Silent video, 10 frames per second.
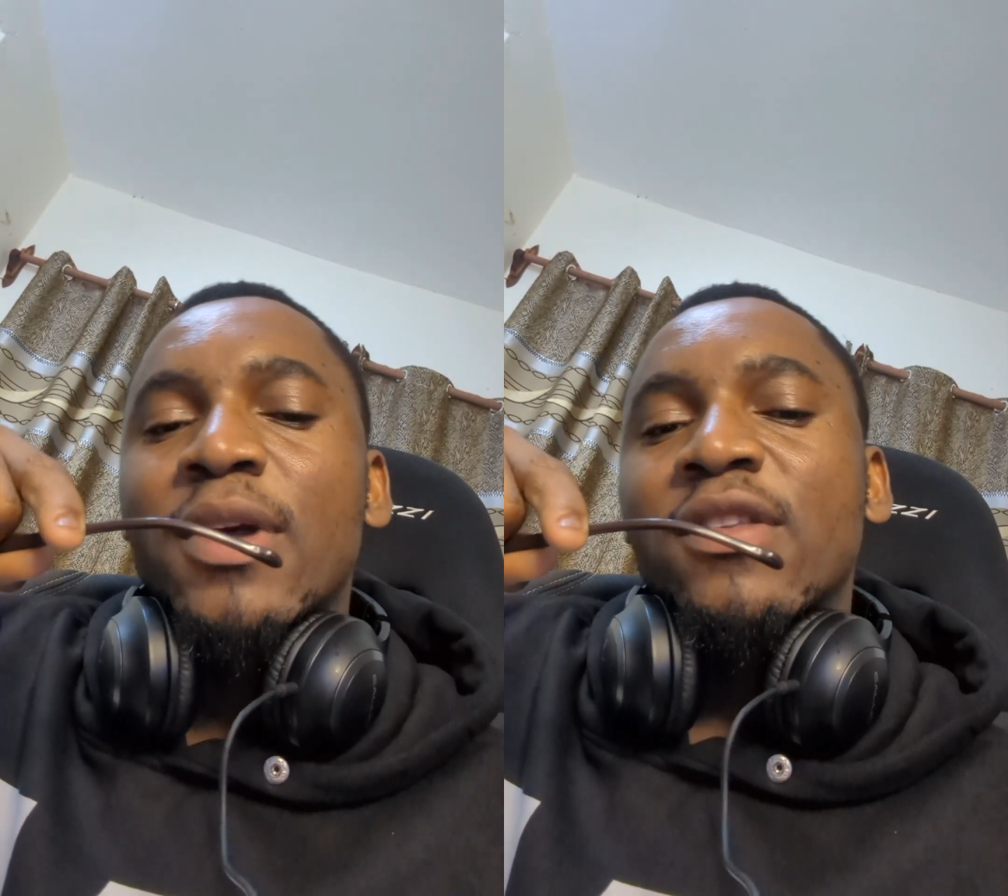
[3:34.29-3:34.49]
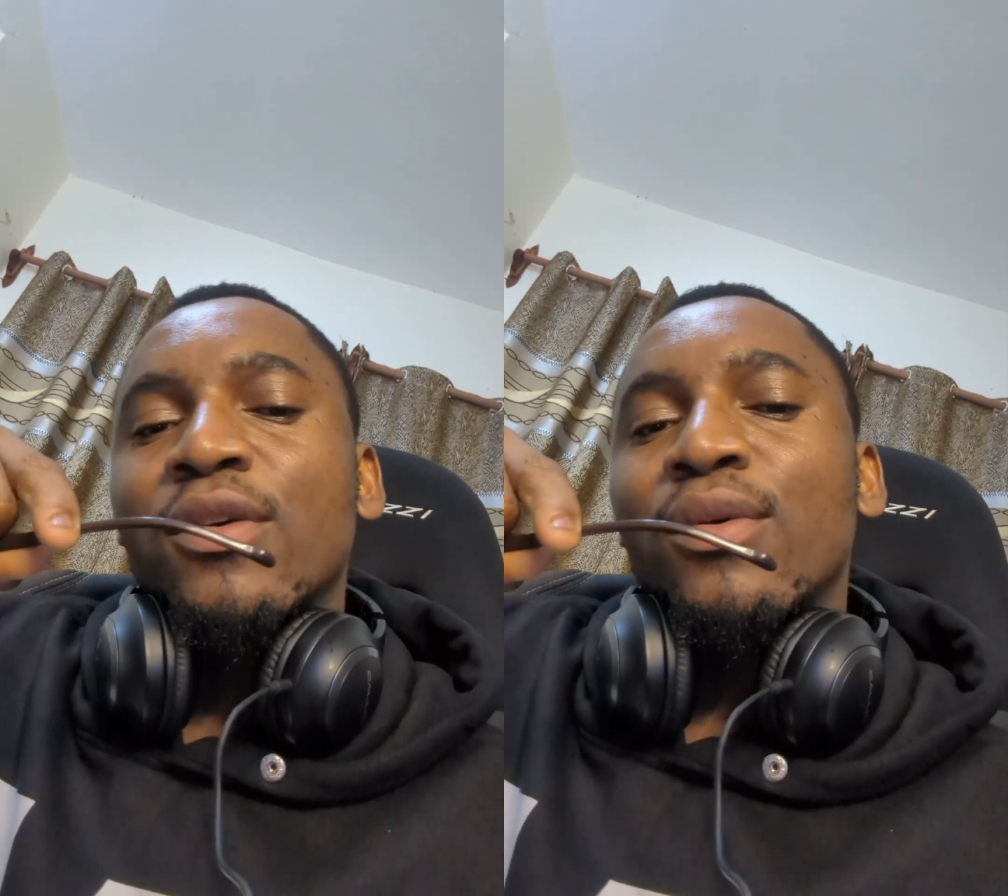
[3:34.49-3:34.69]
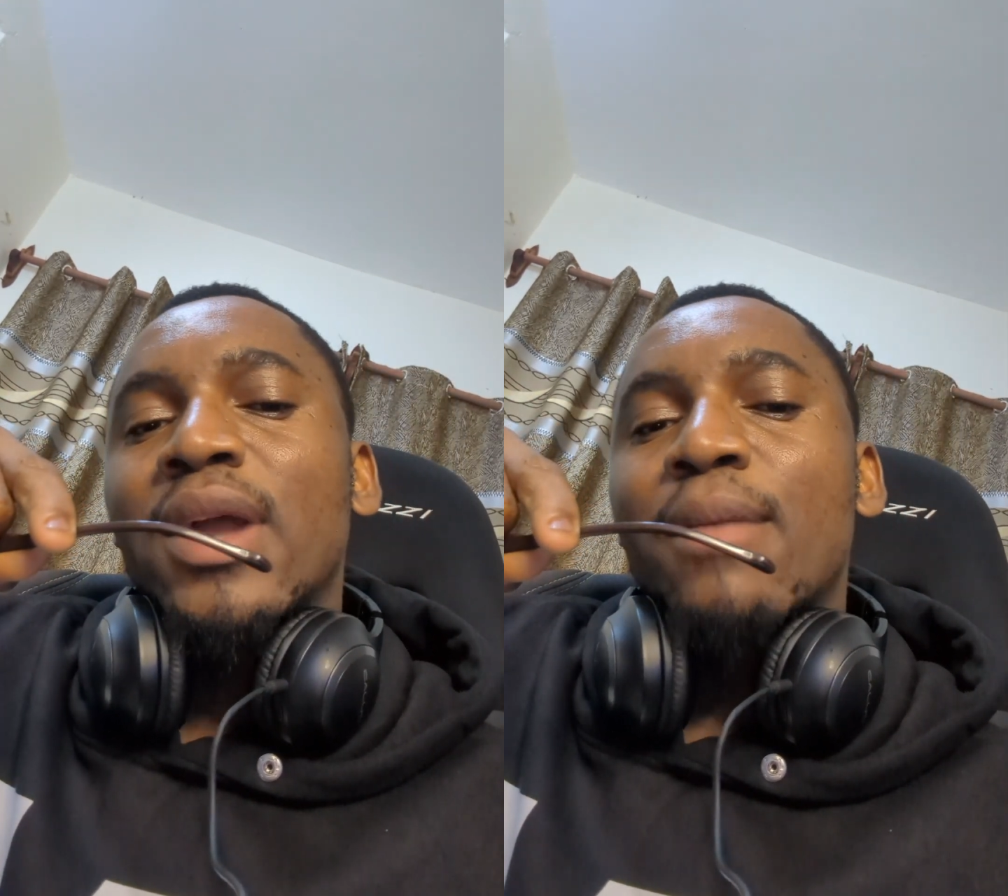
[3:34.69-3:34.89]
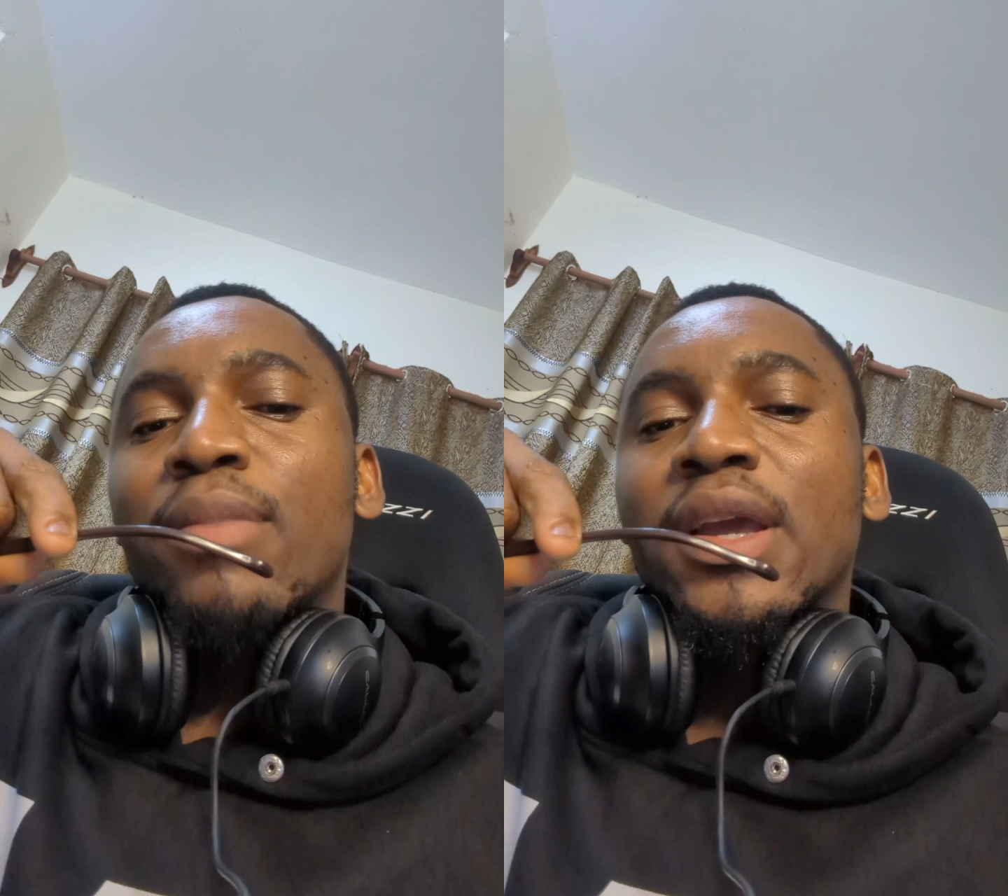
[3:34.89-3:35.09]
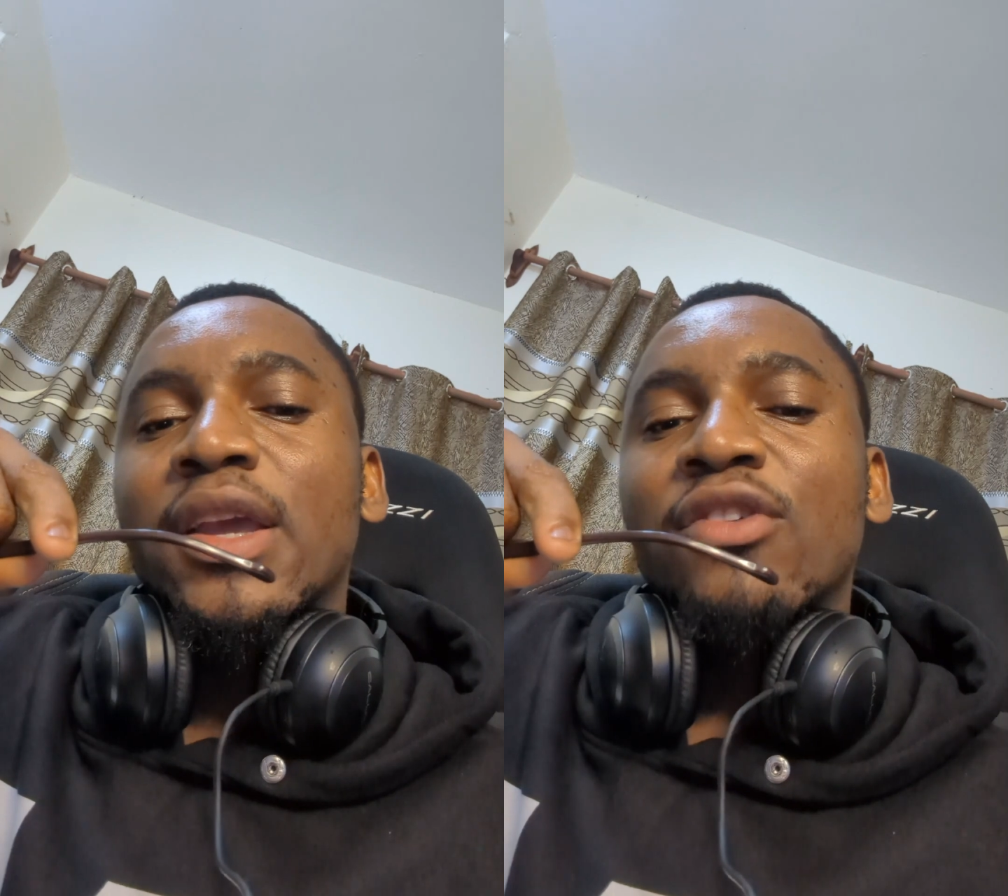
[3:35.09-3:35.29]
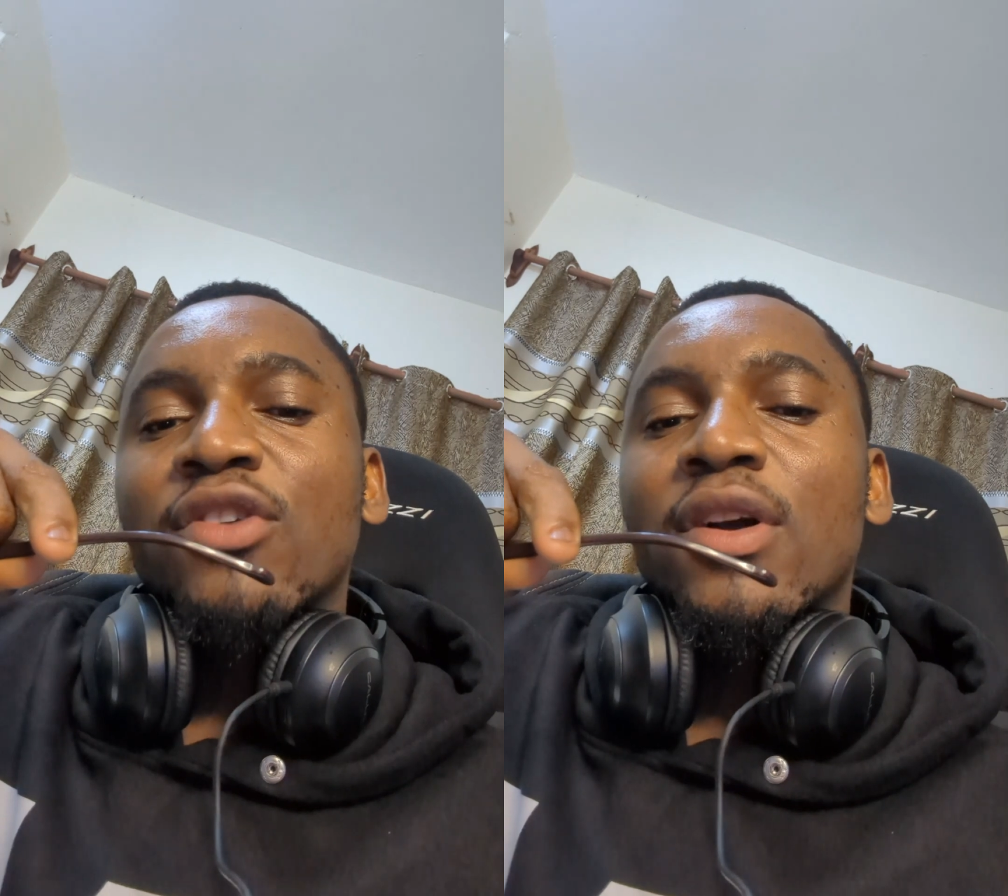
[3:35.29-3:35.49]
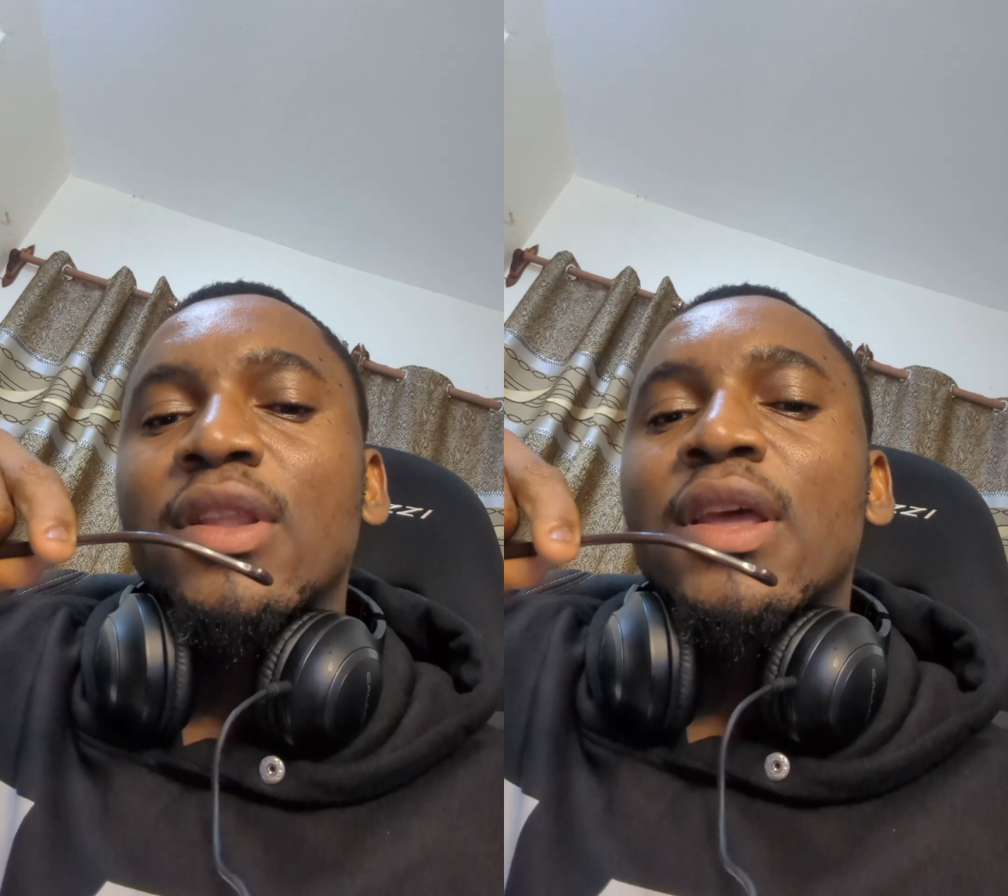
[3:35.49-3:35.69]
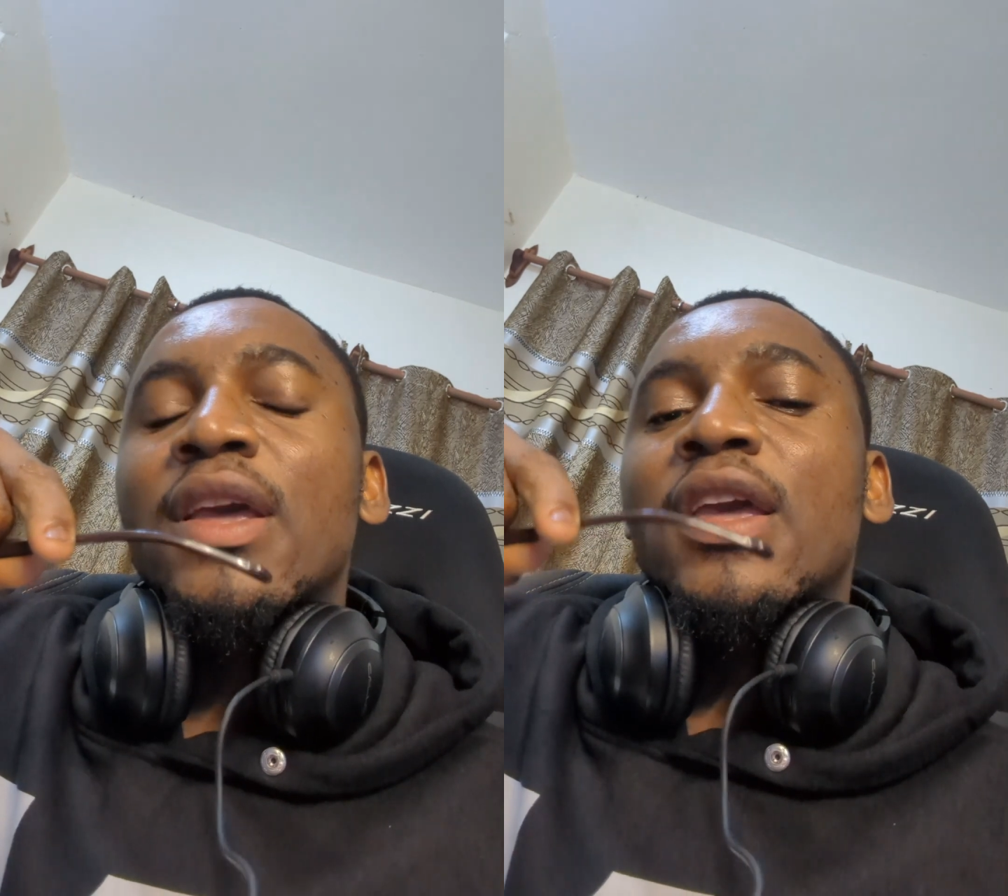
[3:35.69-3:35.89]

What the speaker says: particular application